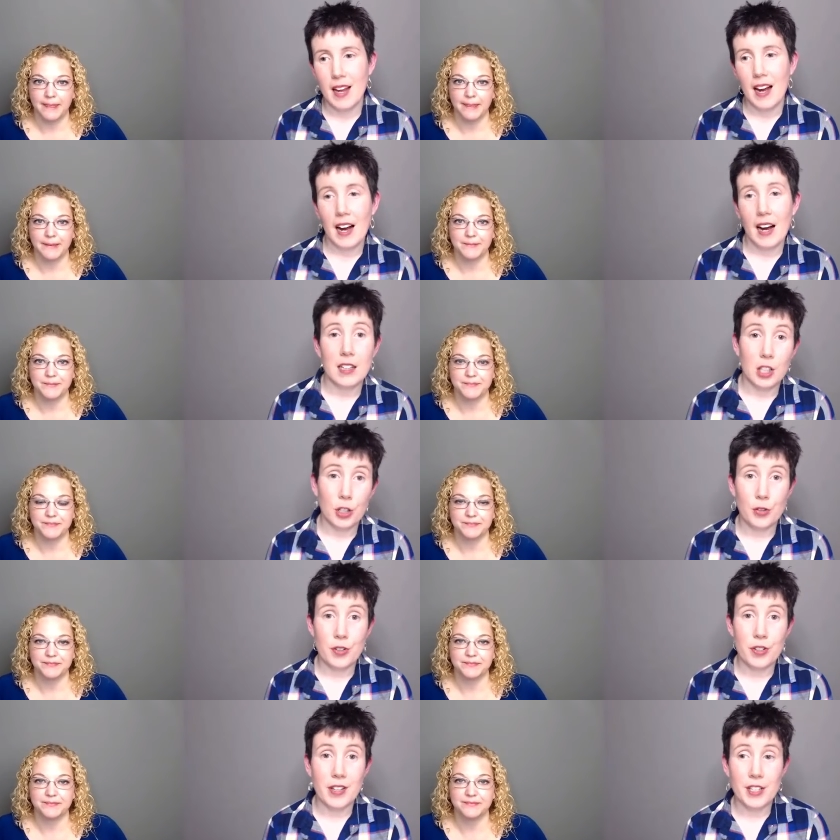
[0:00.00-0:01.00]
Speaker 1: I
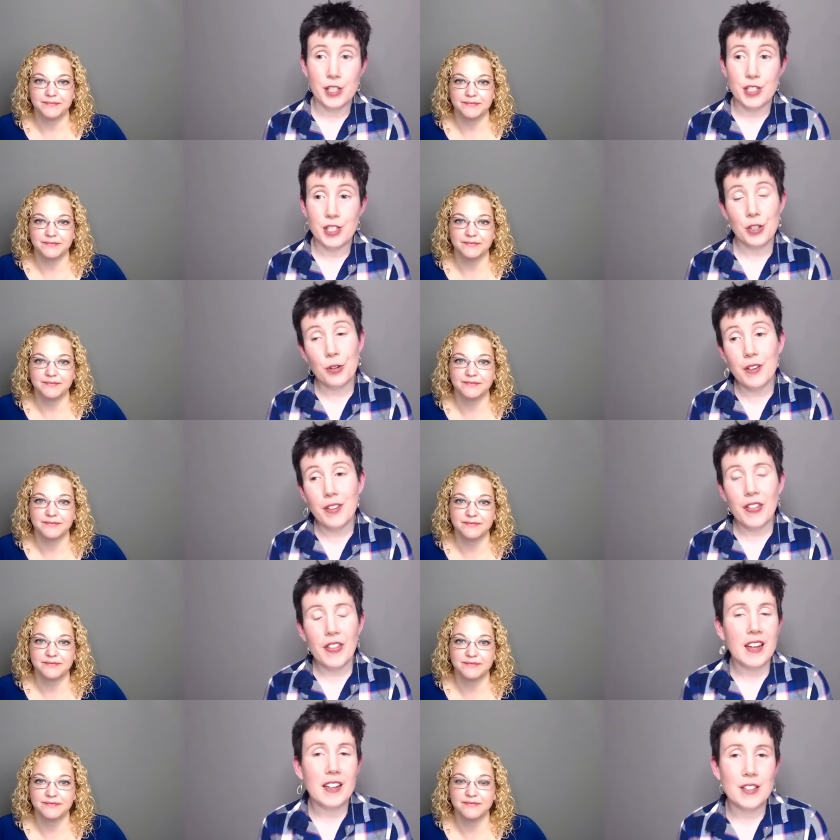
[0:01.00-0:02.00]
learned that certain
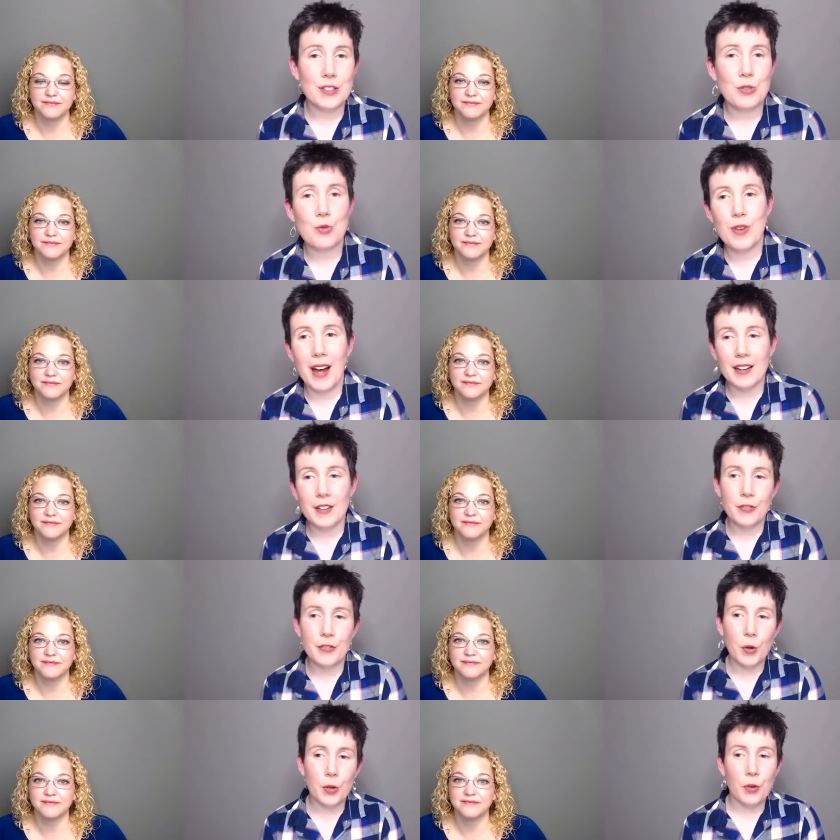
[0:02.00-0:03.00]
things do not
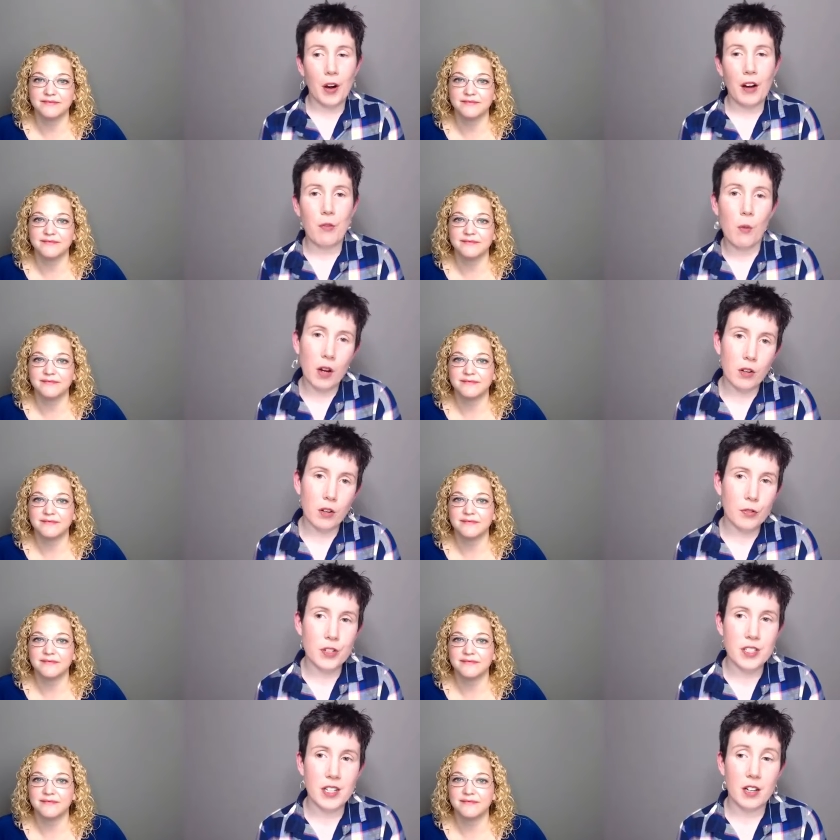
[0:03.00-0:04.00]
photograph well for
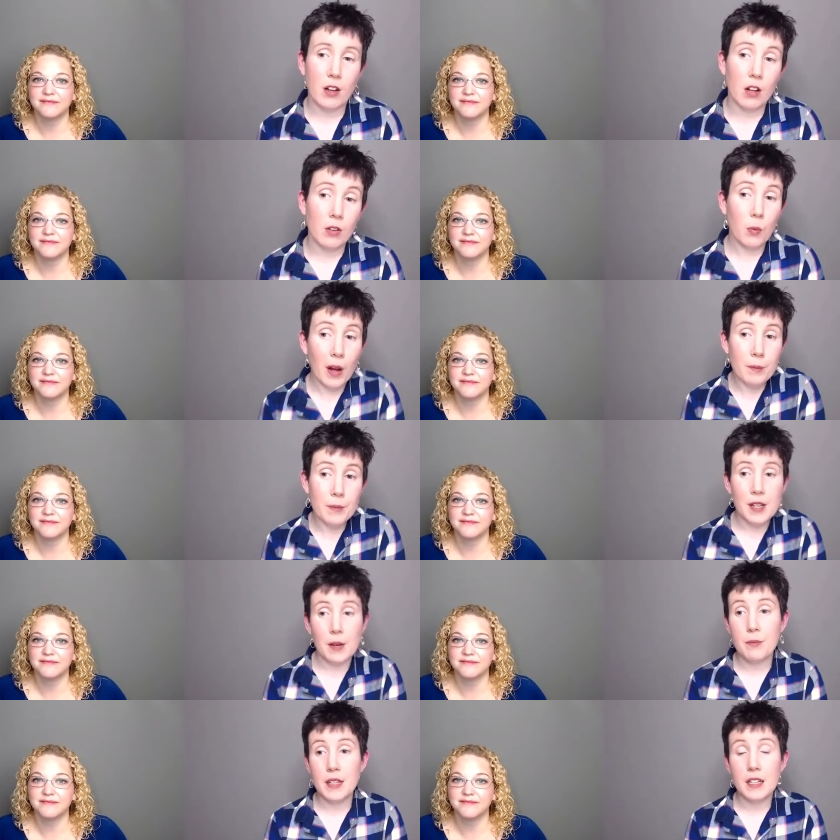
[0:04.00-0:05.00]
sale on the web.
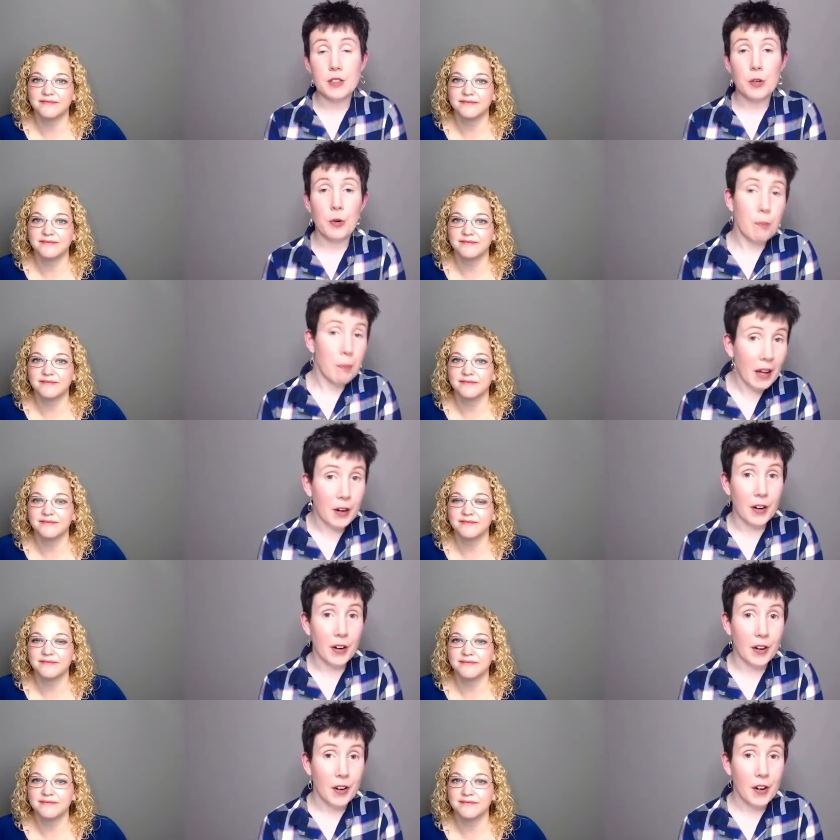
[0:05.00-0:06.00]
Some things are
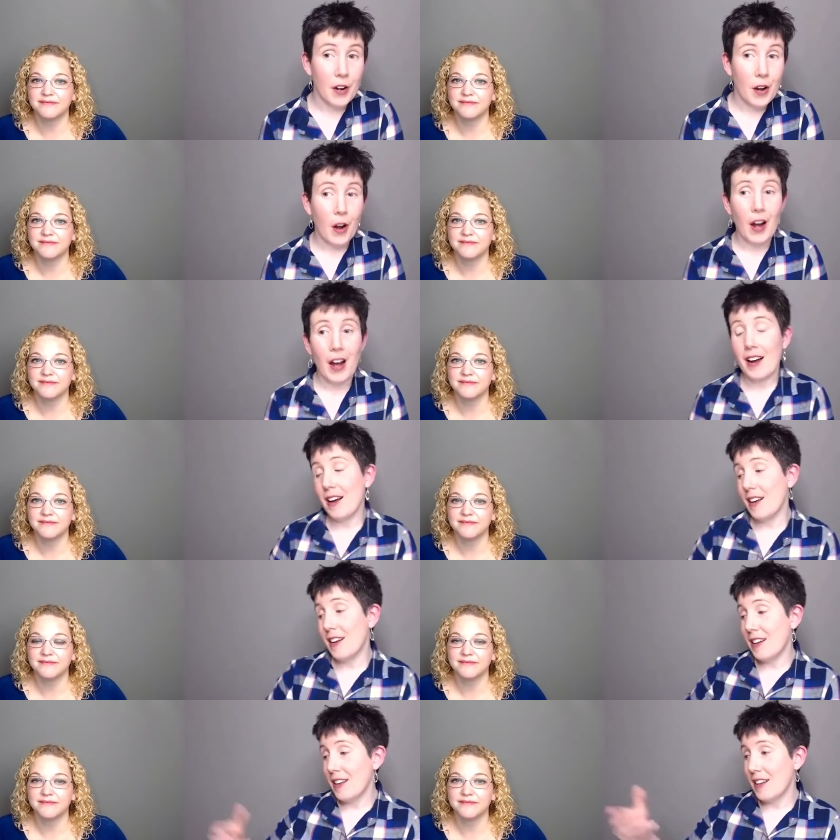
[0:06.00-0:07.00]
better
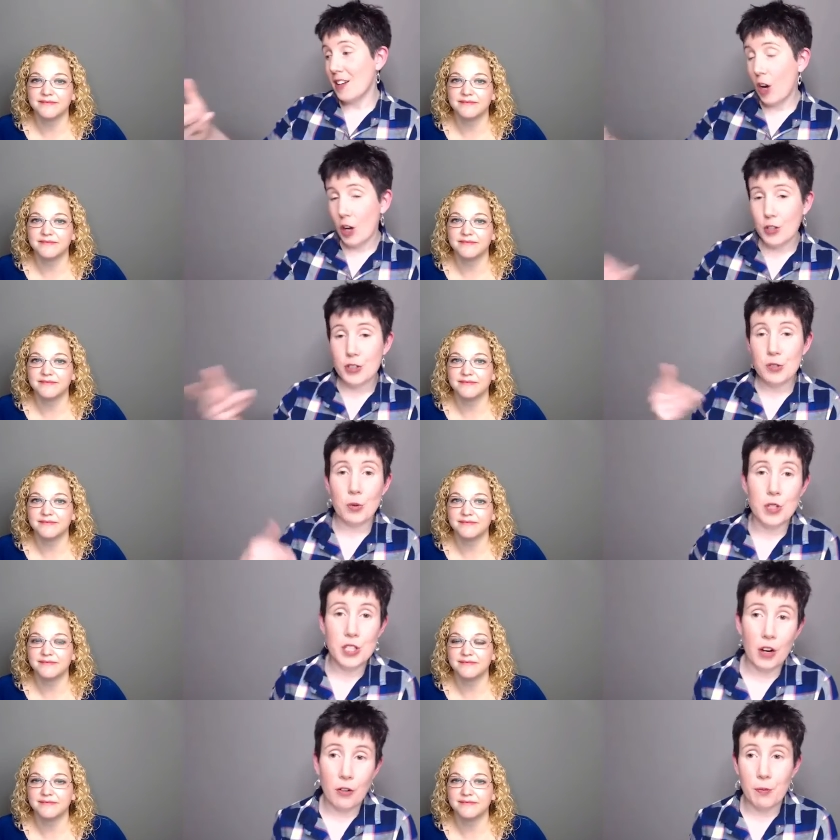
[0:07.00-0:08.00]
on a store
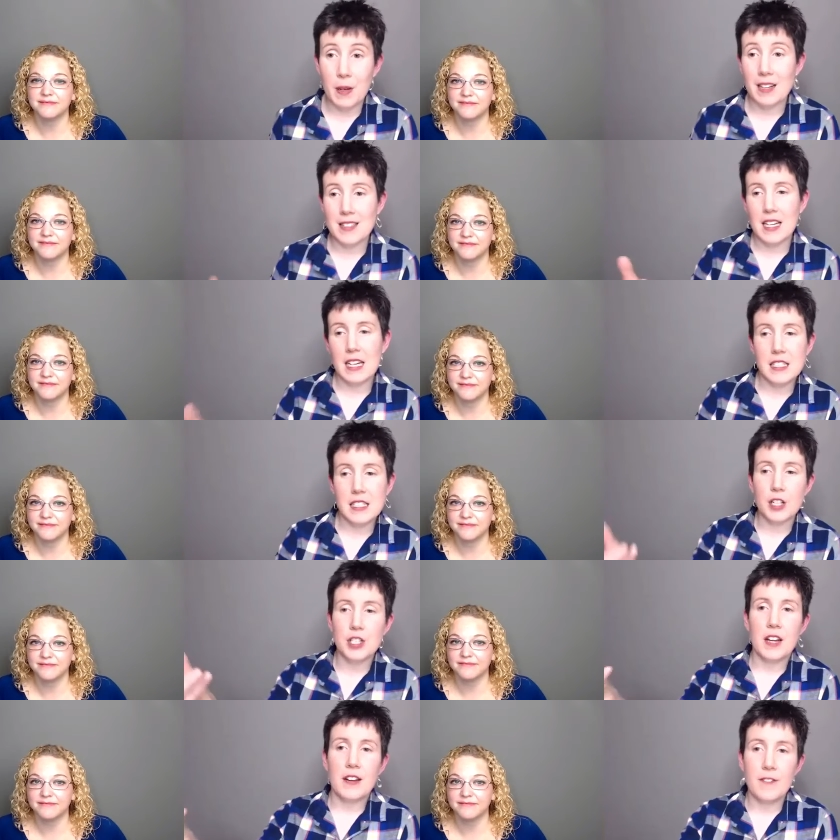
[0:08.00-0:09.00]
shelf because they can touch
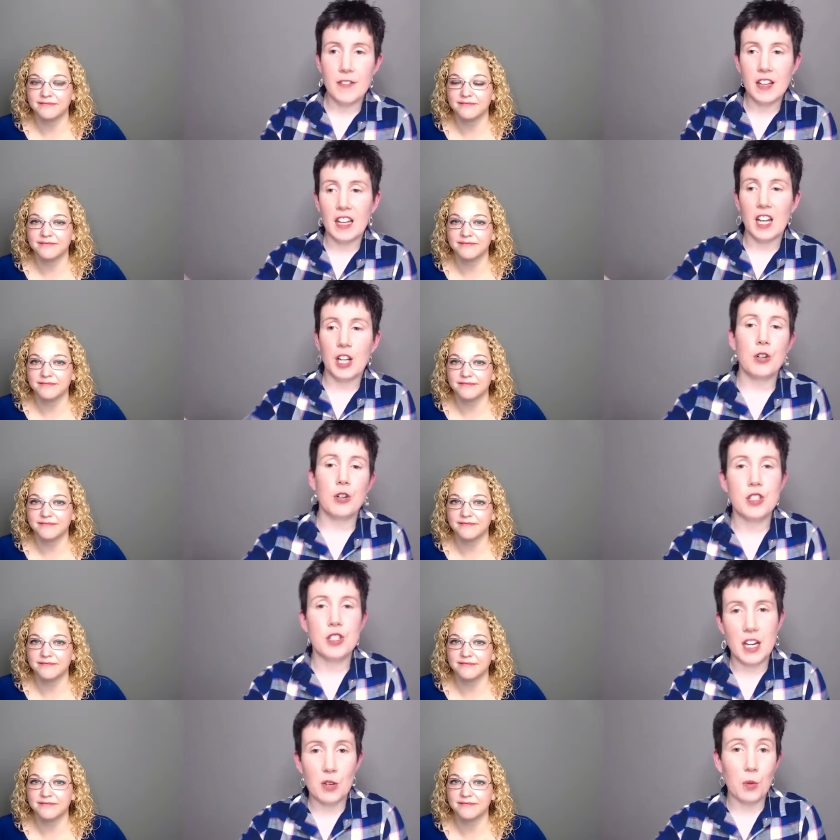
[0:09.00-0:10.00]
it and feel it and
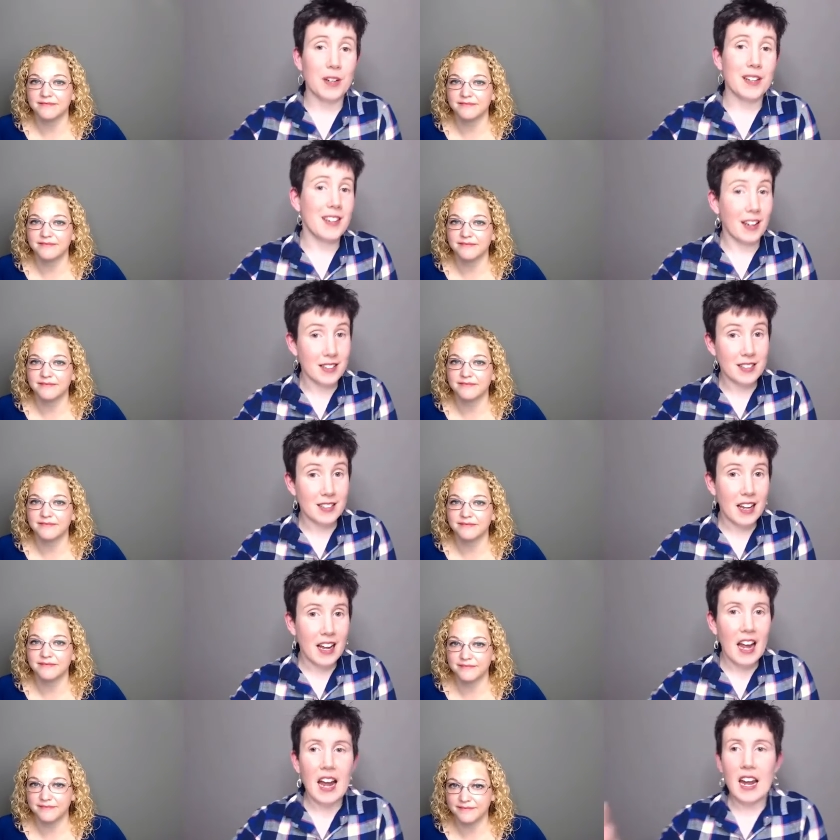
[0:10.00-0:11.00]
understand what it does
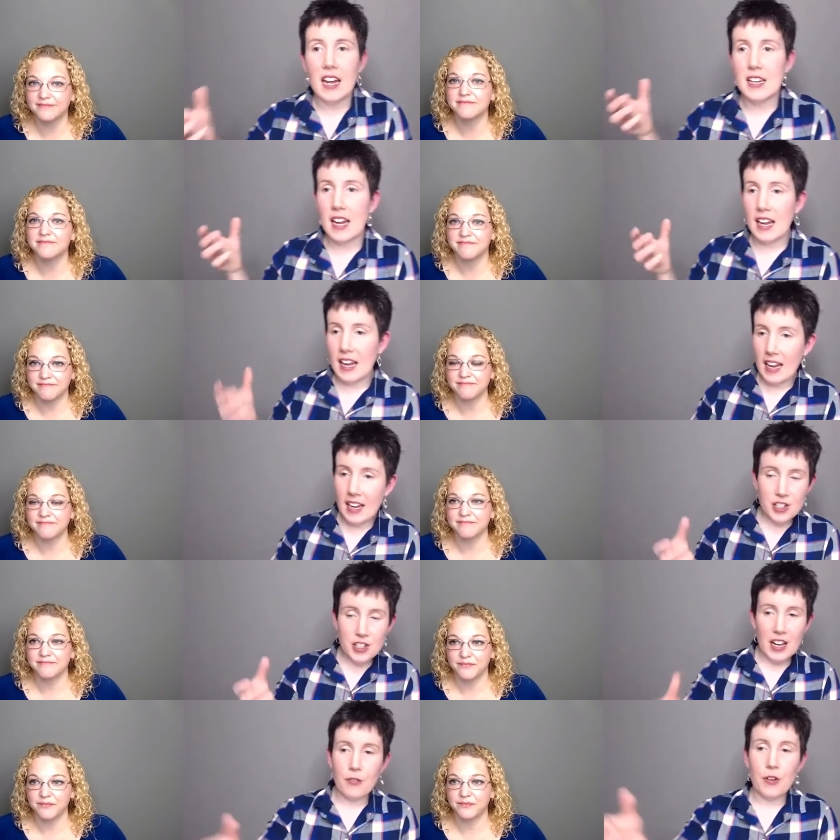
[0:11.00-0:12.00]
and each and
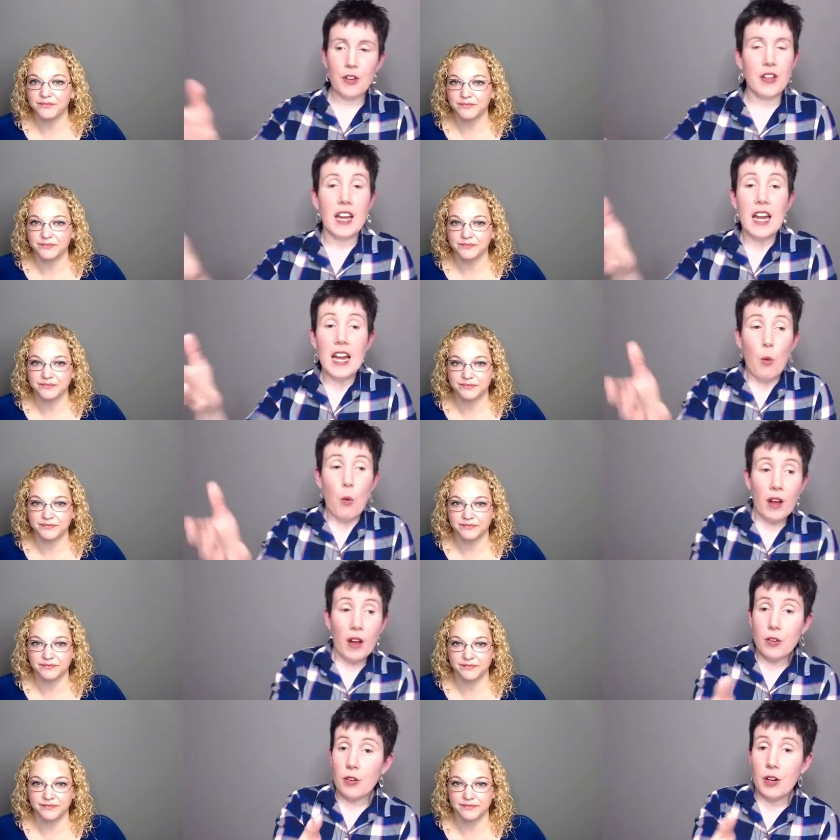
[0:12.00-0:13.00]
everything
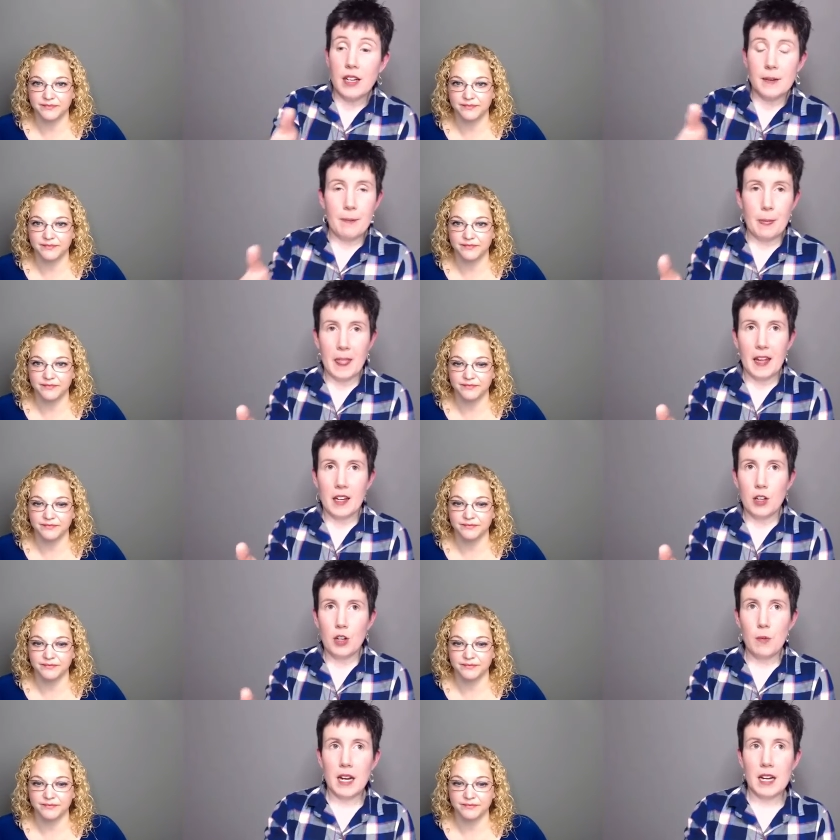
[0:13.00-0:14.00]
whether
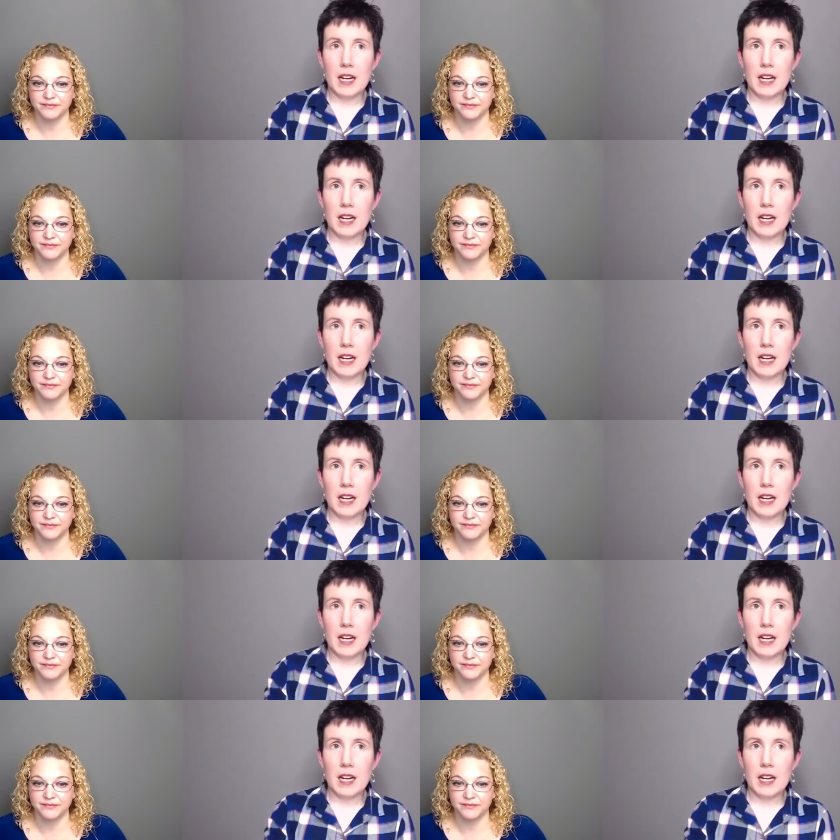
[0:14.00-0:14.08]
you make a